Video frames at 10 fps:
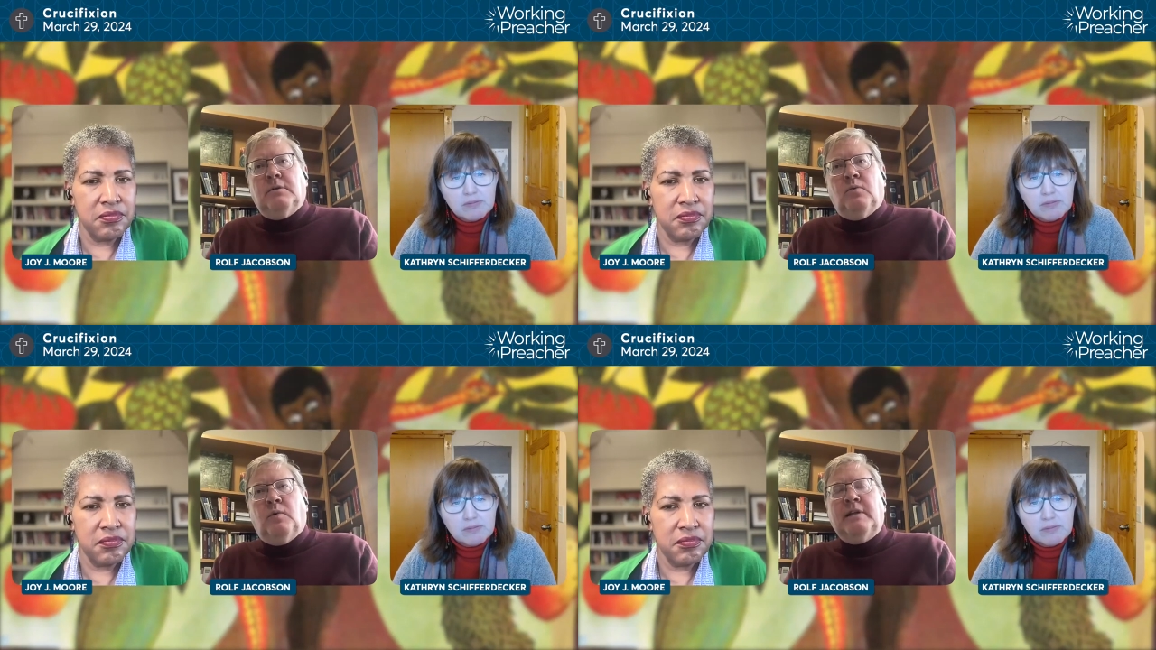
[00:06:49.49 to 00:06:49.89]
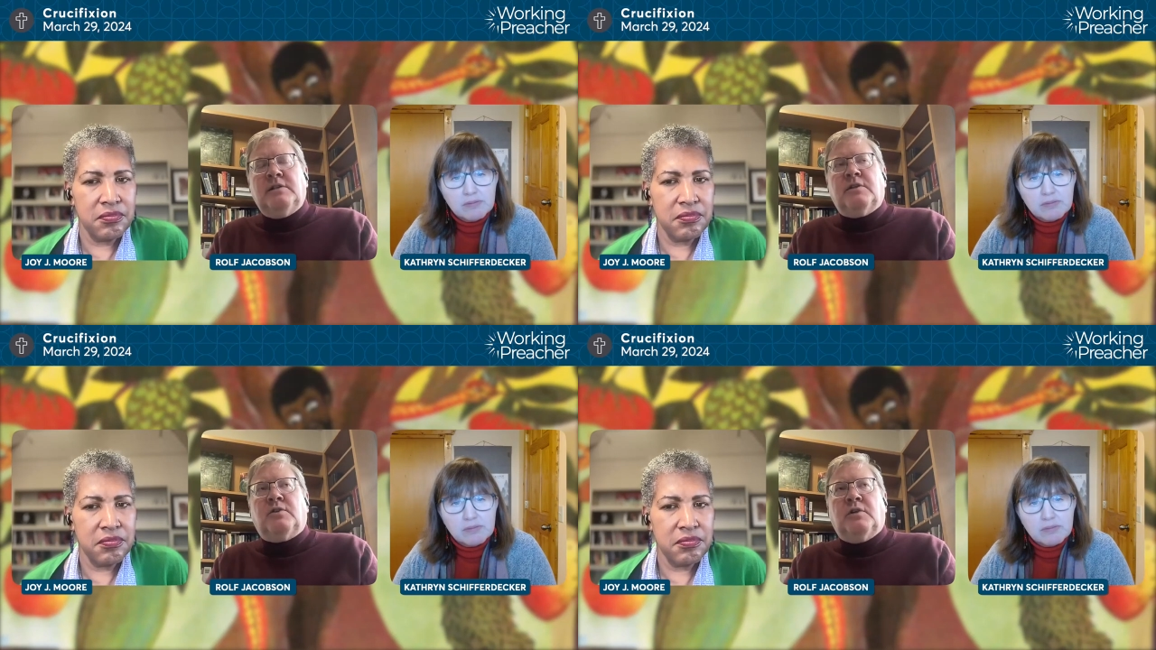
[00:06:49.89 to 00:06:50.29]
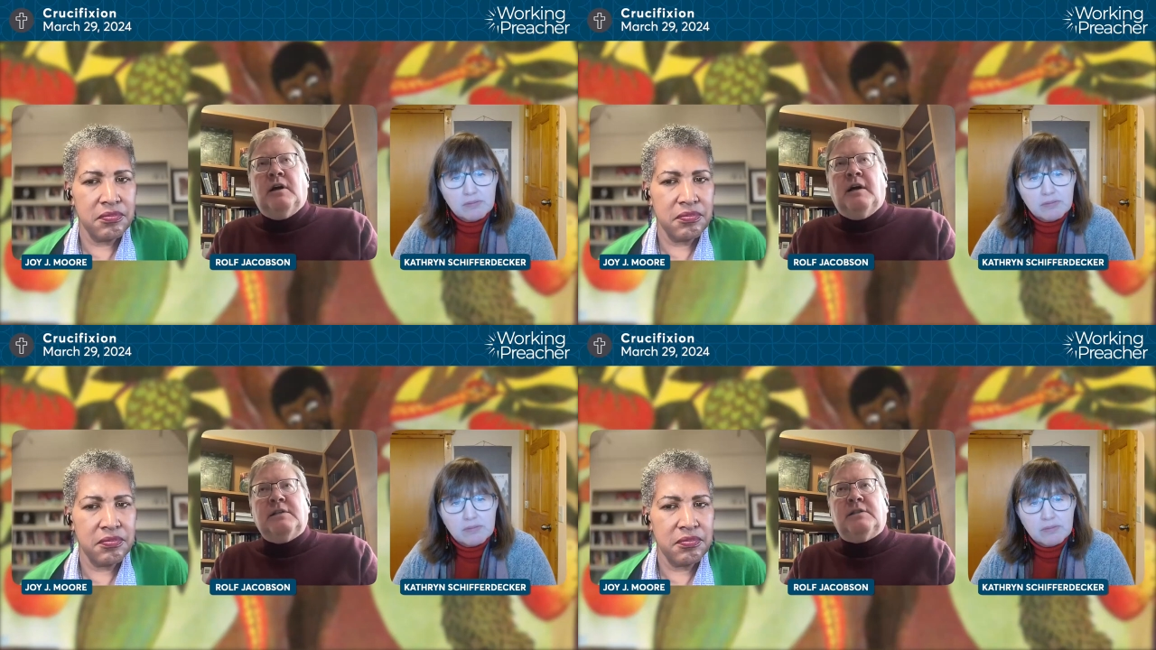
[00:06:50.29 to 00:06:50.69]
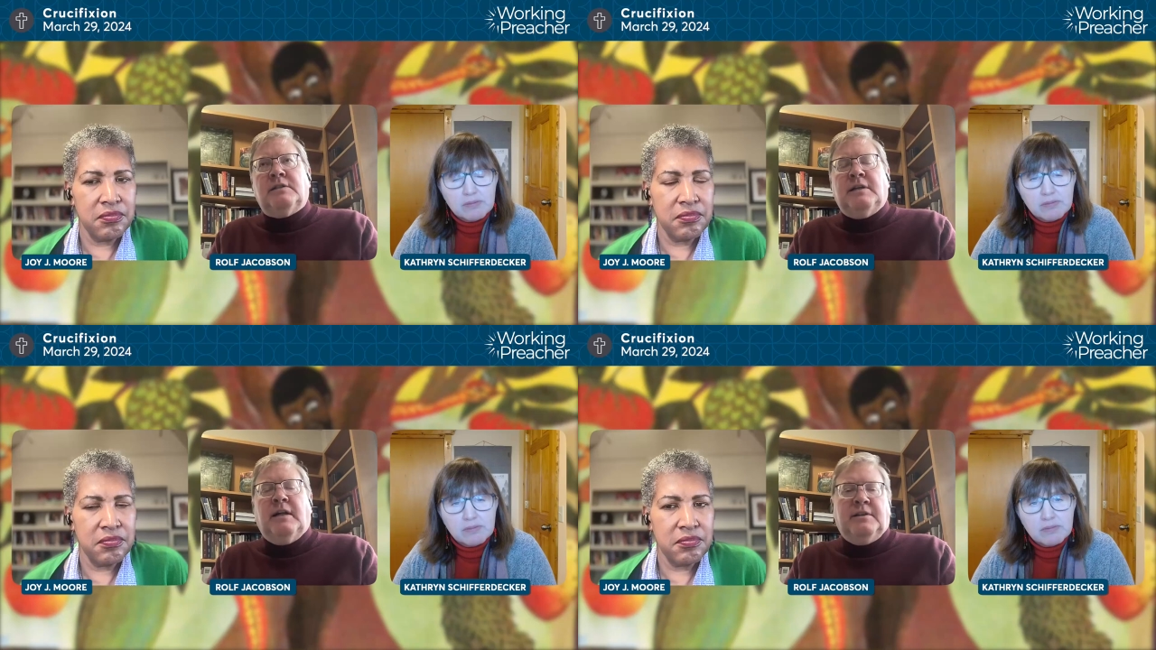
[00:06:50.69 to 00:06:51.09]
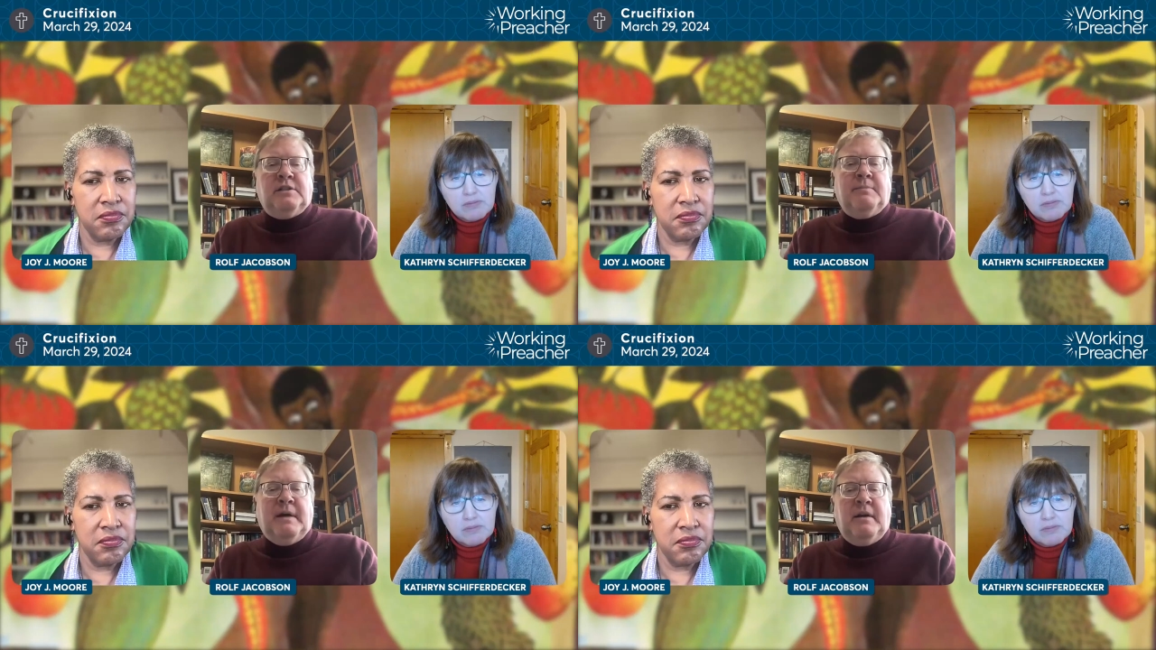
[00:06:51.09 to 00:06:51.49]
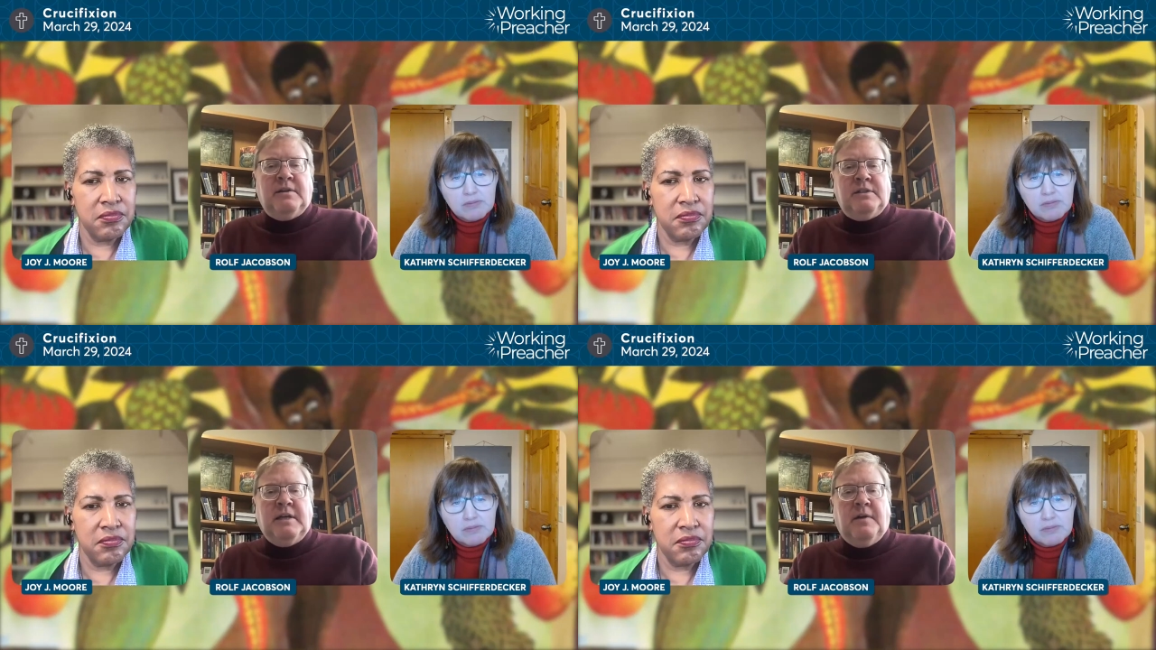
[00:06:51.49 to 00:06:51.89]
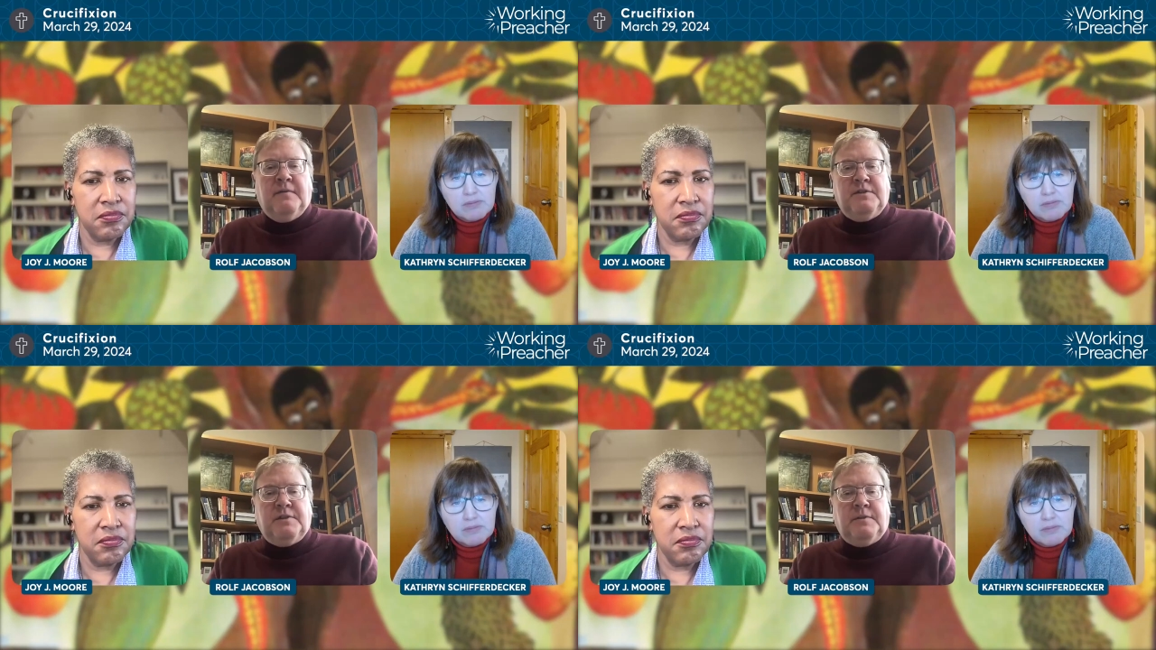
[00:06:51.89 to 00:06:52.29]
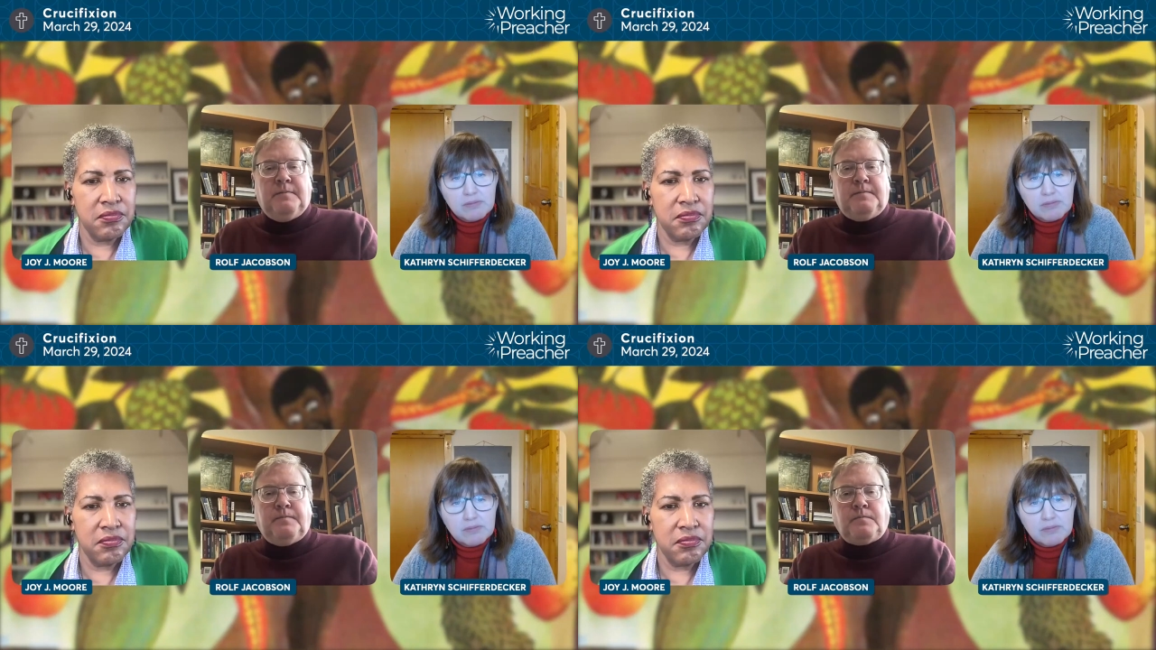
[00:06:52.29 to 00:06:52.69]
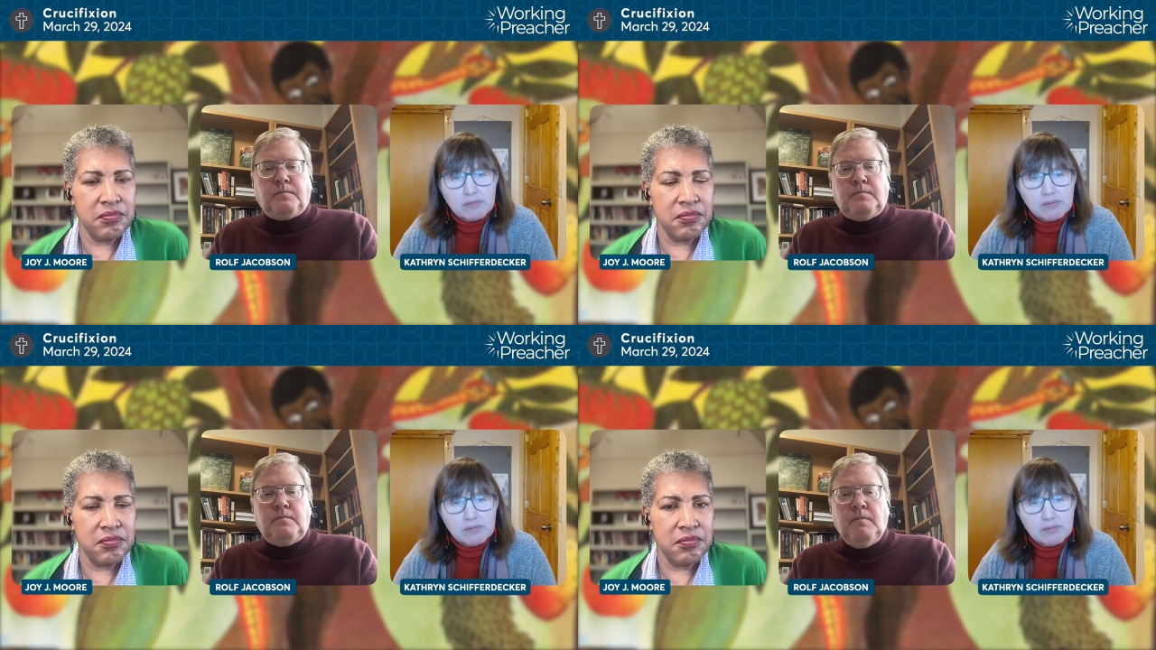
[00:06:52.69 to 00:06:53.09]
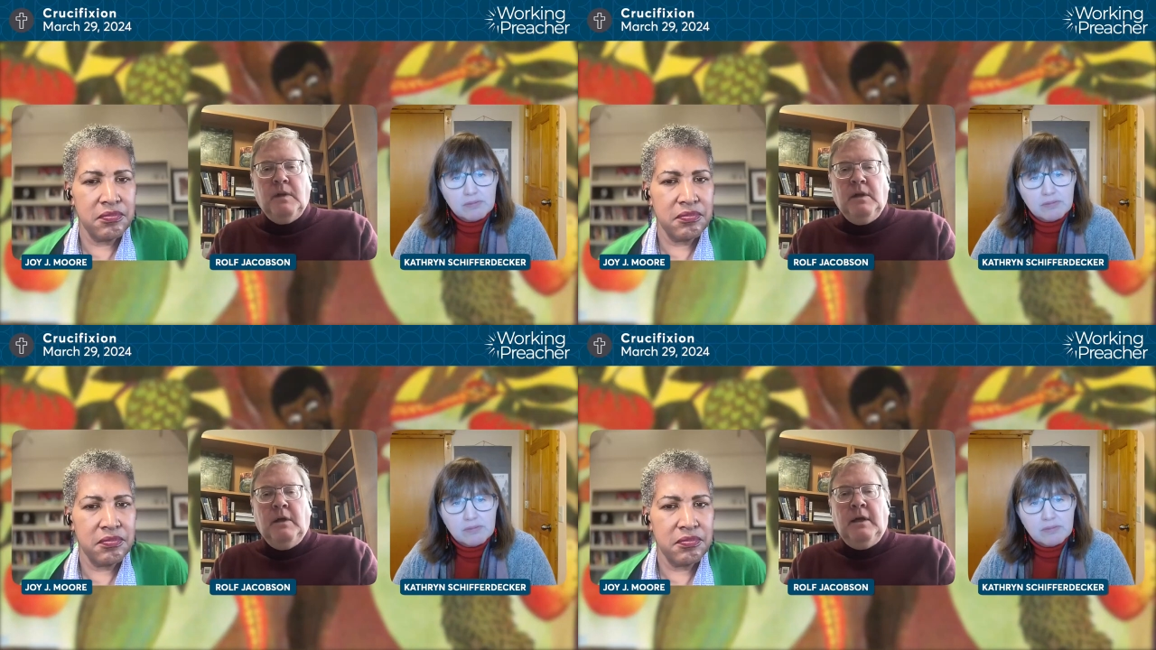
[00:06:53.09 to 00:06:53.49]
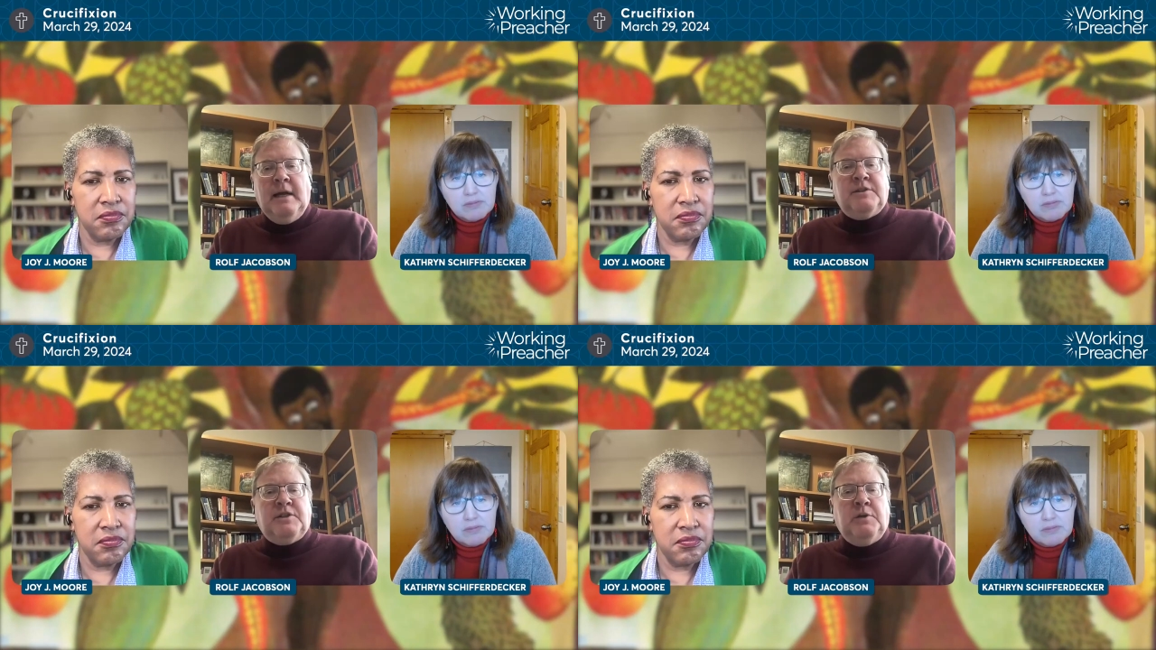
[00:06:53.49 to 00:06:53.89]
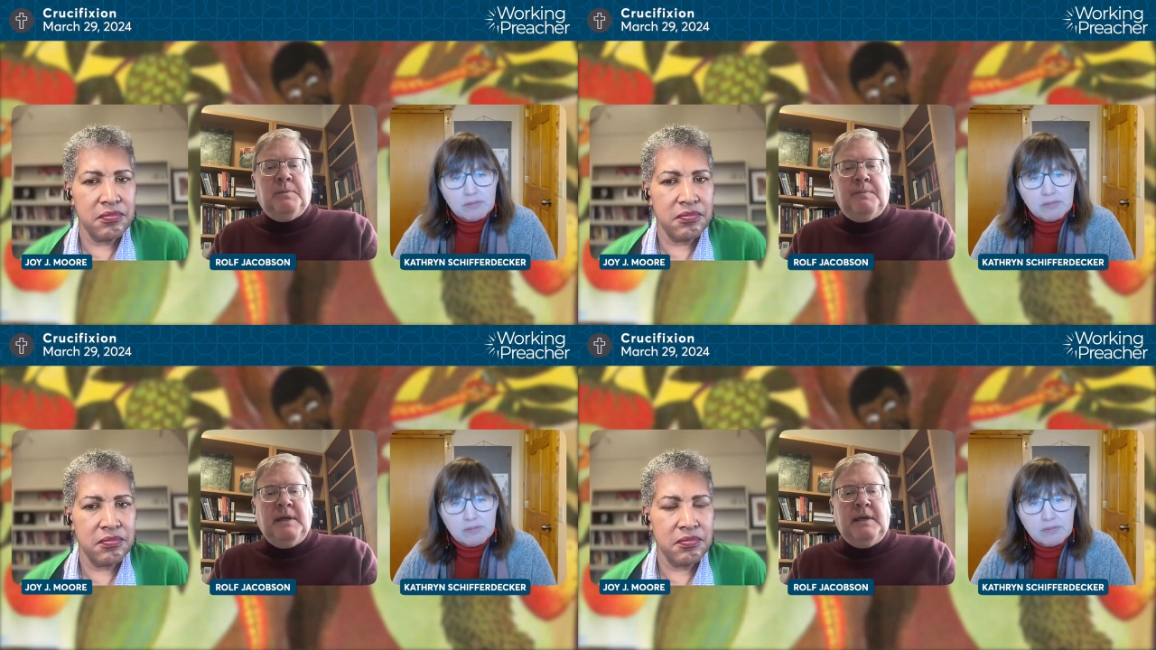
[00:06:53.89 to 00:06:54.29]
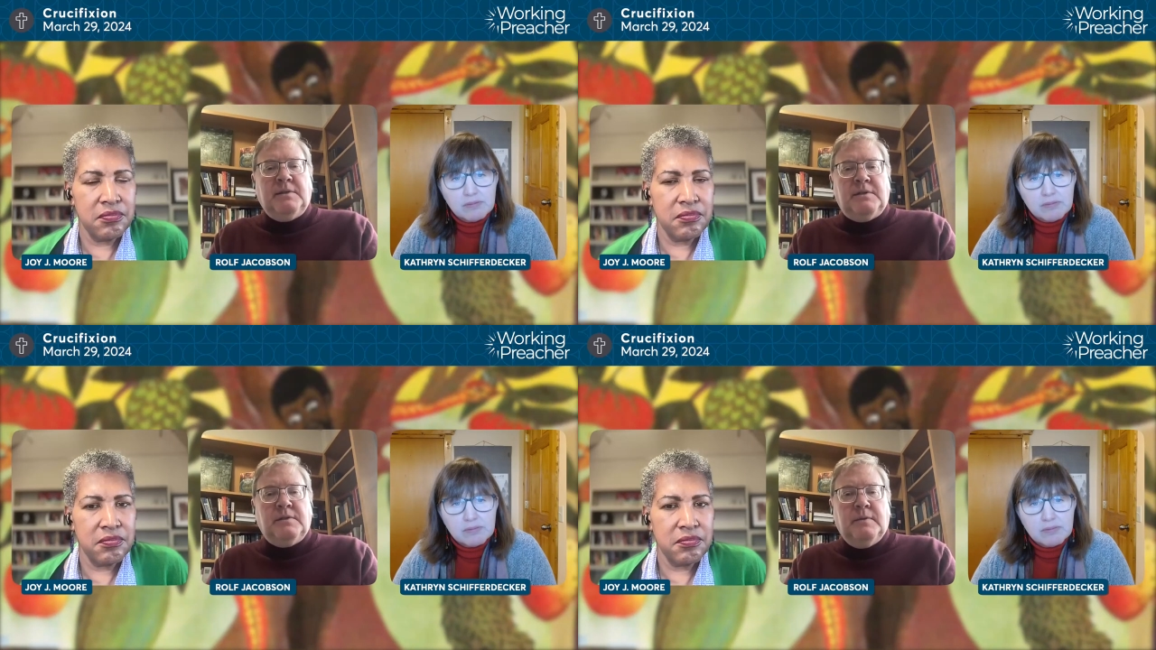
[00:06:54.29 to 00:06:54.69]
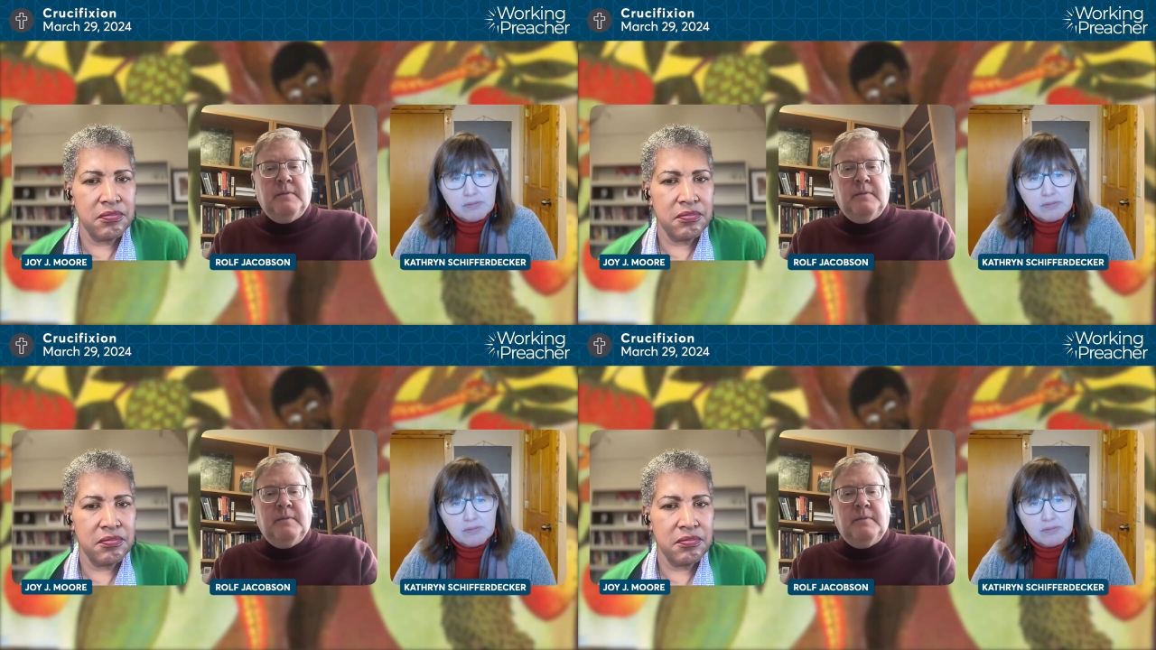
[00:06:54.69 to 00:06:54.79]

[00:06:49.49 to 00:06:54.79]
Speaker 1: the cross tell us about ourselves as human beings?